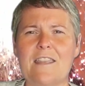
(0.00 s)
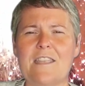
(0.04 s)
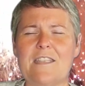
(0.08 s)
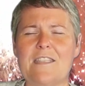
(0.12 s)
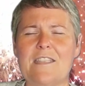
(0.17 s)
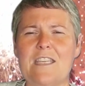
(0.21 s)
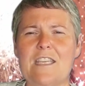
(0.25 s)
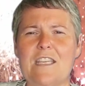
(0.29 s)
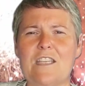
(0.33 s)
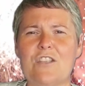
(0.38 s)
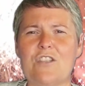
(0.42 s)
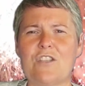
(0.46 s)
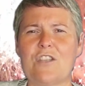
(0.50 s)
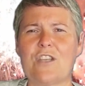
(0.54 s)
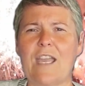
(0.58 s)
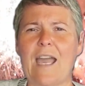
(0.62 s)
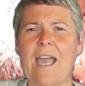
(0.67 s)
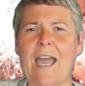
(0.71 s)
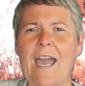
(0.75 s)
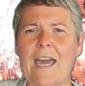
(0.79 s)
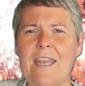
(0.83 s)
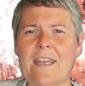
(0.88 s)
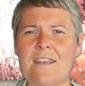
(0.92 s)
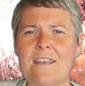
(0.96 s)
the day as you
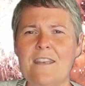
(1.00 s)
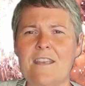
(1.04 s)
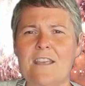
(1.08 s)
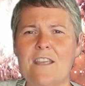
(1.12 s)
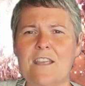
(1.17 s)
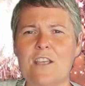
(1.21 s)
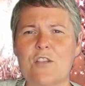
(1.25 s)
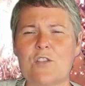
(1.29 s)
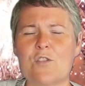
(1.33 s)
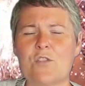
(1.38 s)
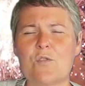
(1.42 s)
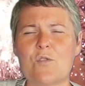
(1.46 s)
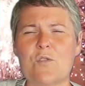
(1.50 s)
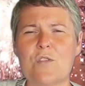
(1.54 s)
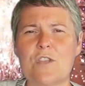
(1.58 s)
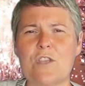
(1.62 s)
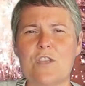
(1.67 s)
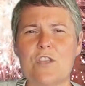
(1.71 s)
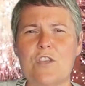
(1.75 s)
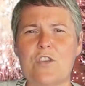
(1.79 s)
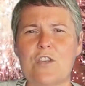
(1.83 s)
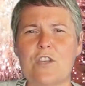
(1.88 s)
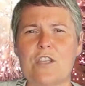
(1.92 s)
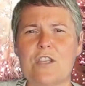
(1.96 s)
can so
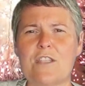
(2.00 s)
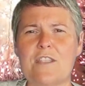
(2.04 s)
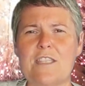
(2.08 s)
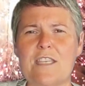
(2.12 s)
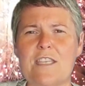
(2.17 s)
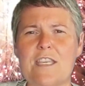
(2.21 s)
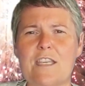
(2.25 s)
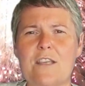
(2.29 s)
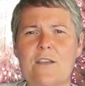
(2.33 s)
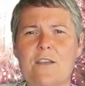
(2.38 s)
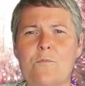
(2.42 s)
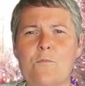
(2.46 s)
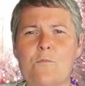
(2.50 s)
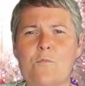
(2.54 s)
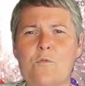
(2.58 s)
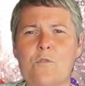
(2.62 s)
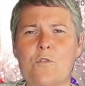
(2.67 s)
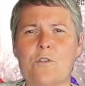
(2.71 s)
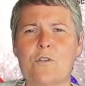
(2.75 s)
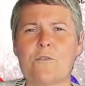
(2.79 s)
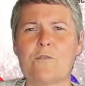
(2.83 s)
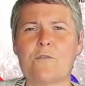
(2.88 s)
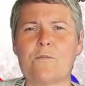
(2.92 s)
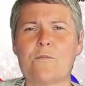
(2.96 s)
that you can take
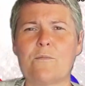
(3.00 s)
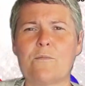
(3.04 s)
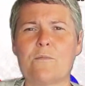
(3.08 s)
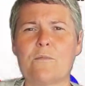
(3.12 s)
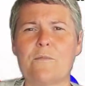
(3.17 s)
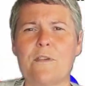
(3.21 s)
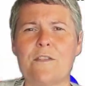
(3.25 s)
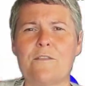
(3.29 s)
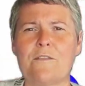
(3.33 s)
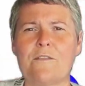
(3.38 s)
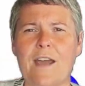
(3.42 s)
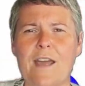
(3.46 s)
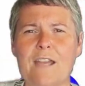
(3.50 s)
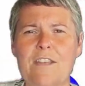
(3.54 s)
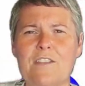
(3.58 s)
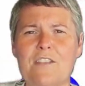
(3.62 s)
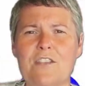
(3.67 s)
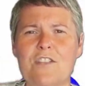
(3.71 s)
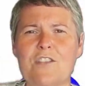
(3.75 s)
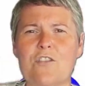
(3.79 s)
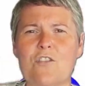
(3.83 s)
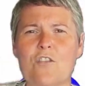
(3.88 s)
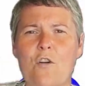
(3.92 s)
more advantage